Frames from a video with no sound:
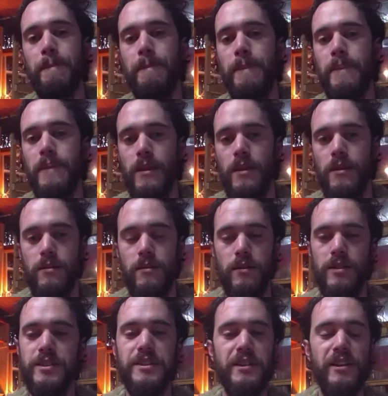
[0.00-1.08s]
and that, you
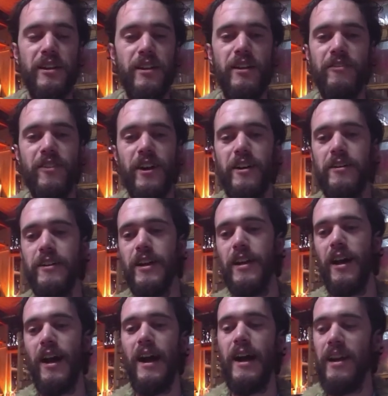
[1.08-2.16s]
know, if I don't
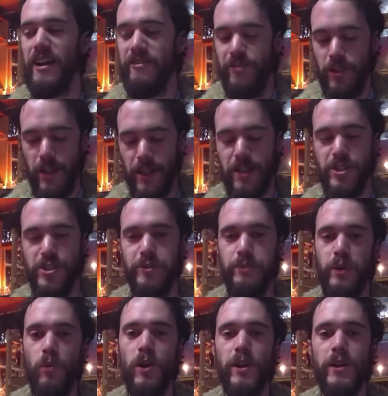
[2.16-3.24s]
get high, I feel like I should
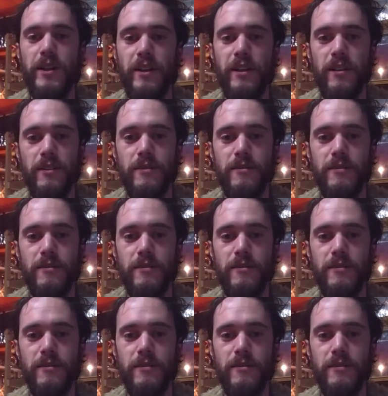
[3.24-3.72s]
be working.